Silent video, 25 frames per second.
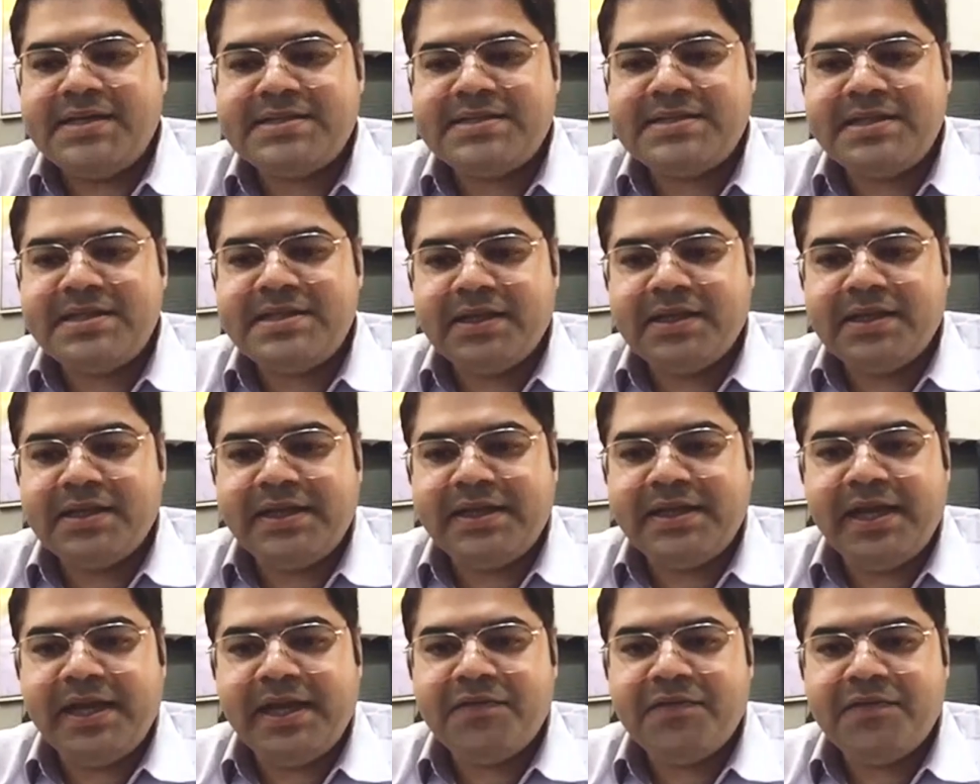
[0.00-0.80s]
is the
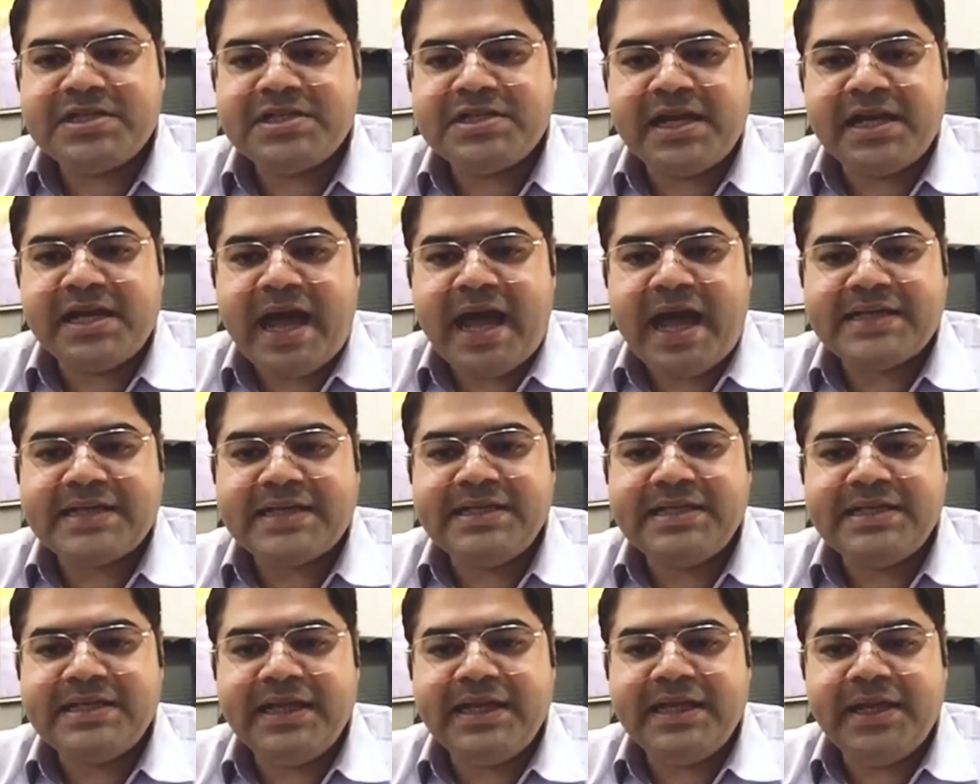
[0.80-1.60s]
thing which can
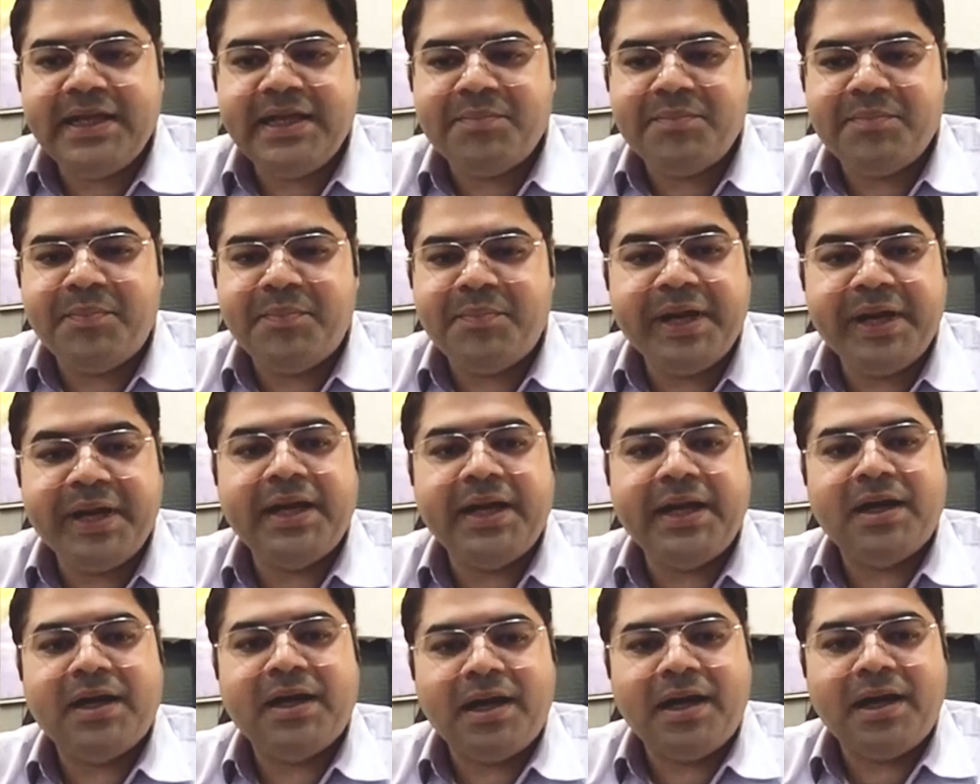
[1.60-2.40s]
actually
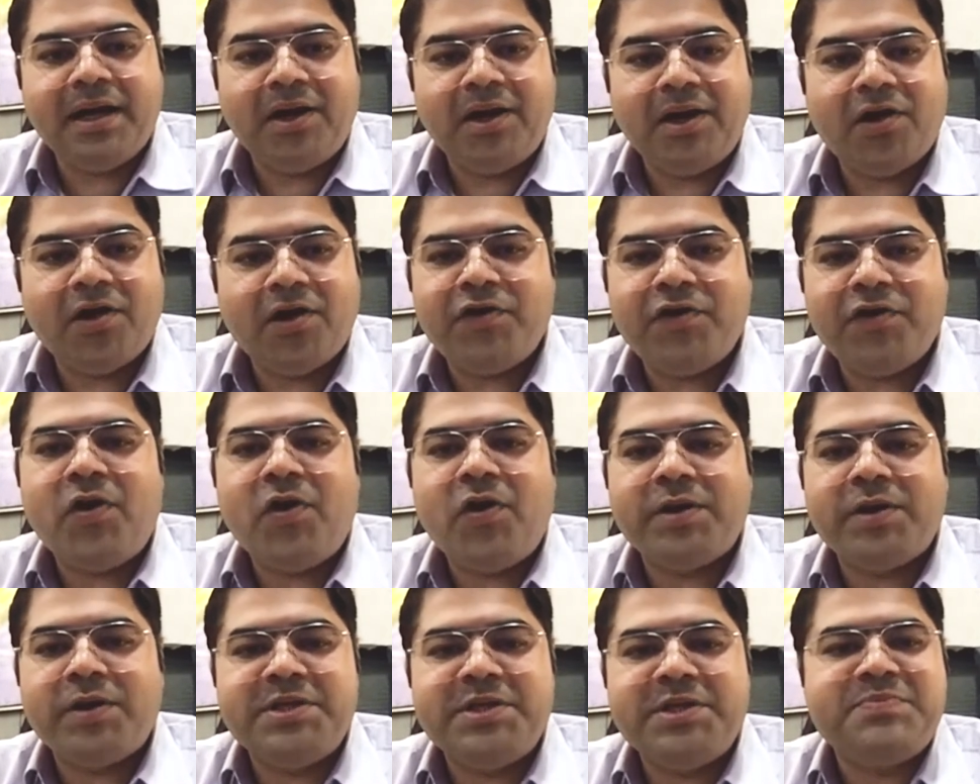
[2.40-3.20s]
bring a lot of
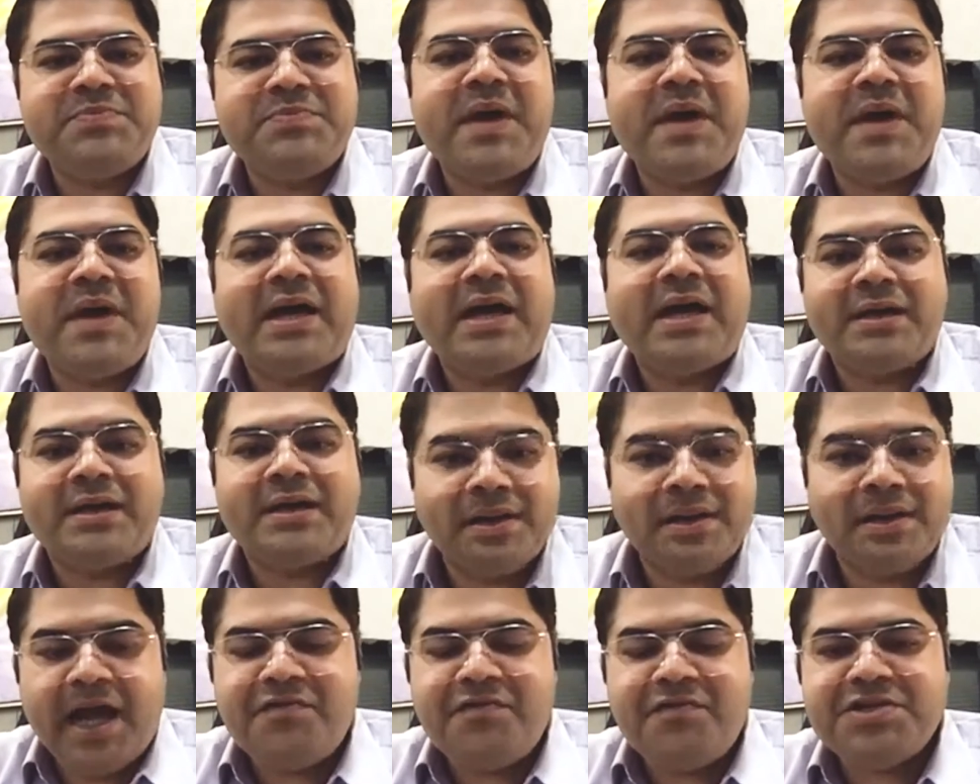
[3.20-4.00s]
economies back.
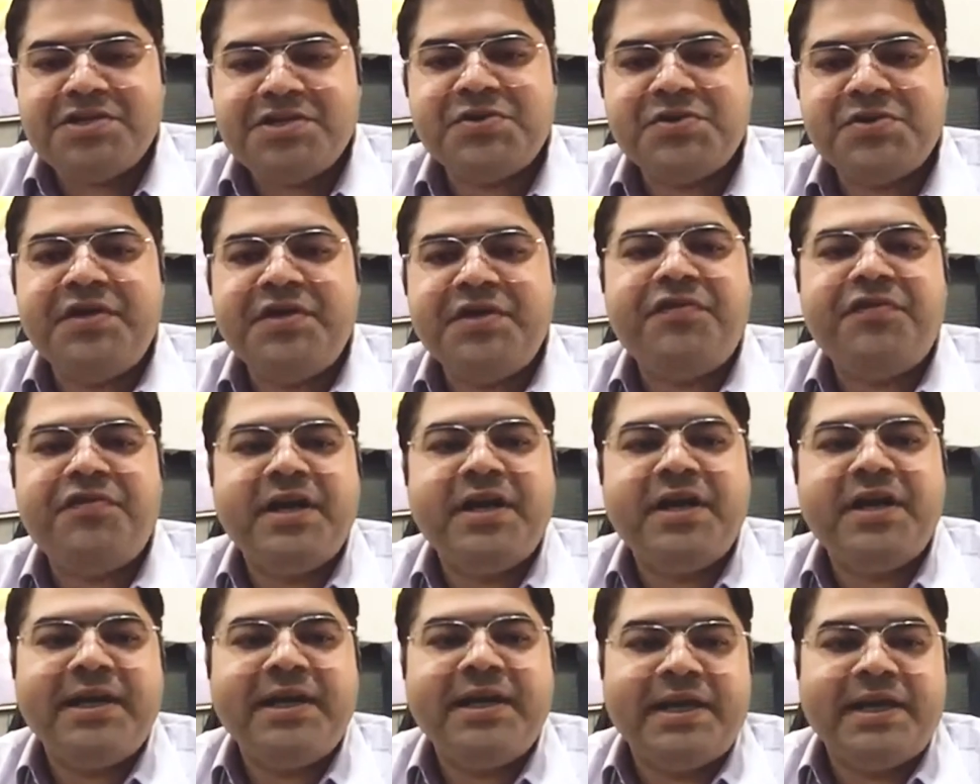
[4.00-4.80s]
And we should
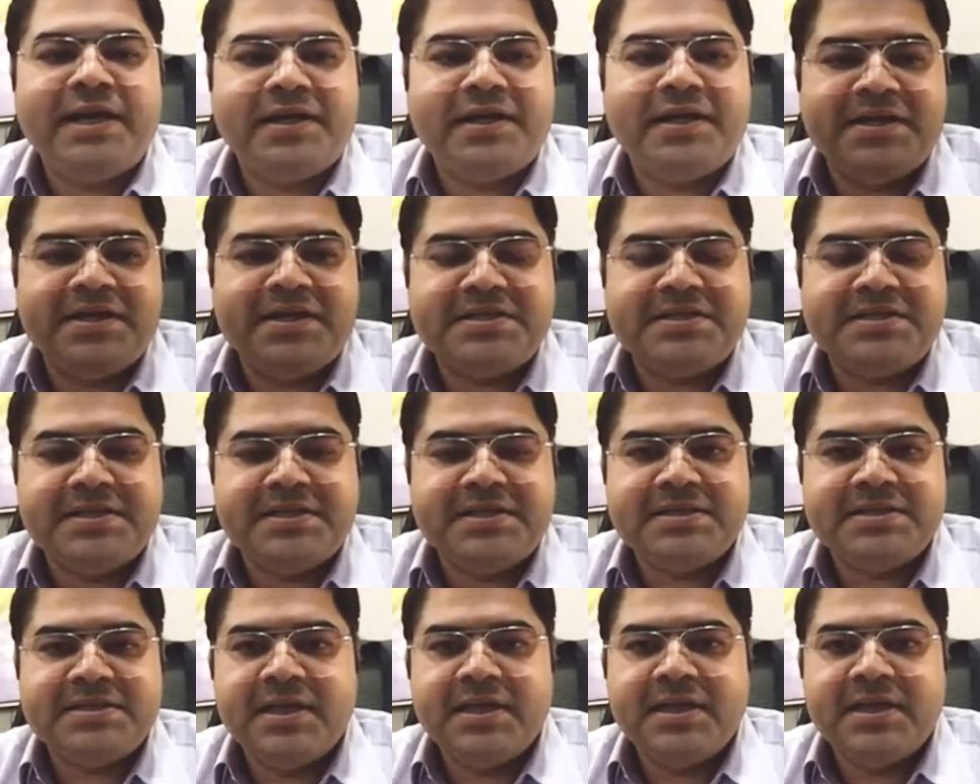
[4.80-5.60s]
definitely encourage
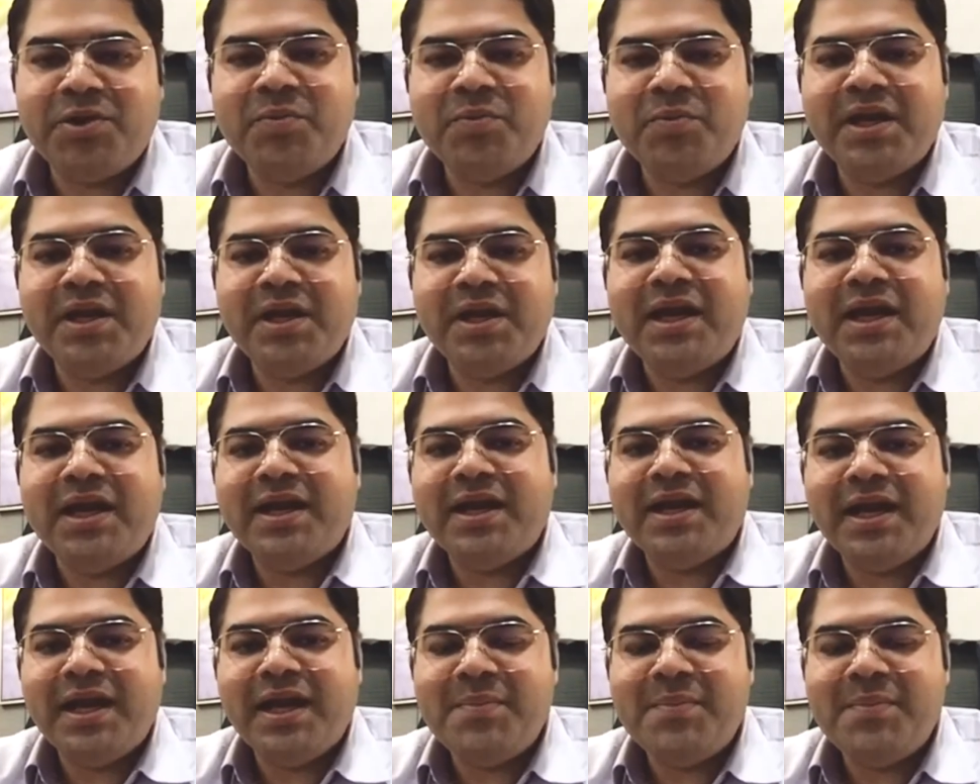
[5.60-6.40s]
this. You need to be
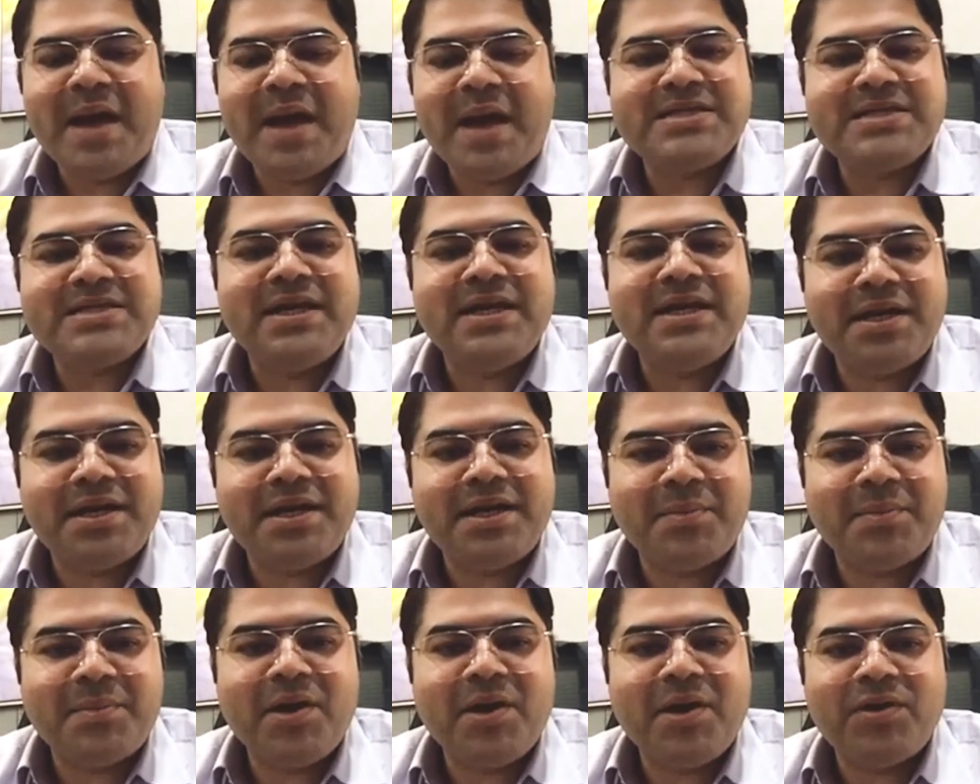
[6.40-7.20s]
really, really
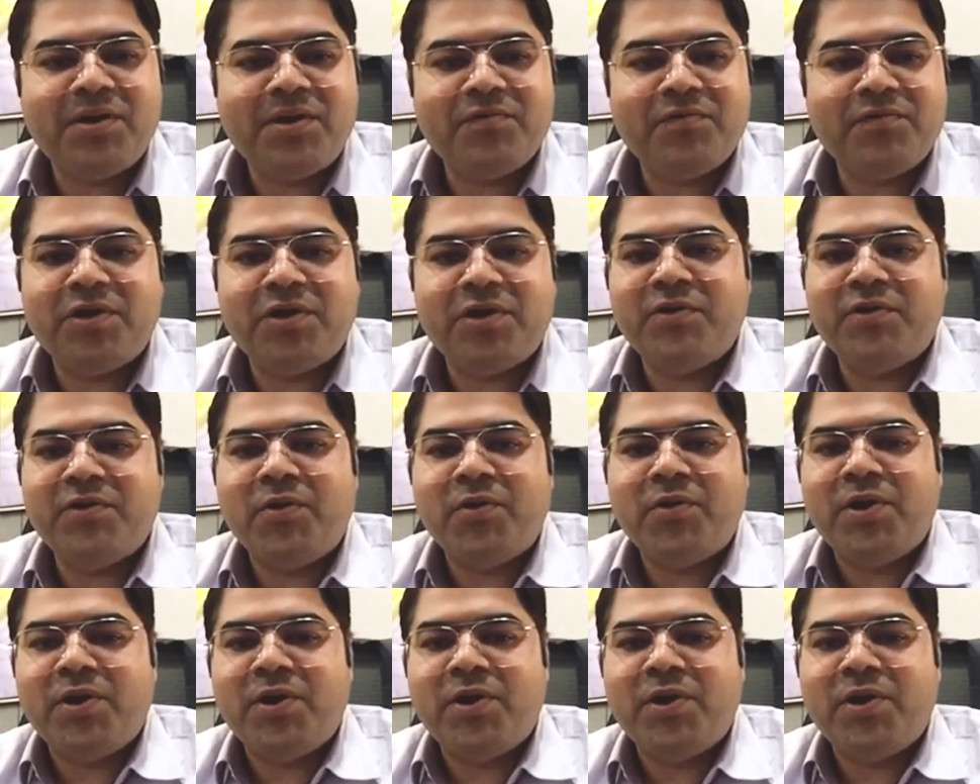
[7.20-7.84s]
passionate about what you're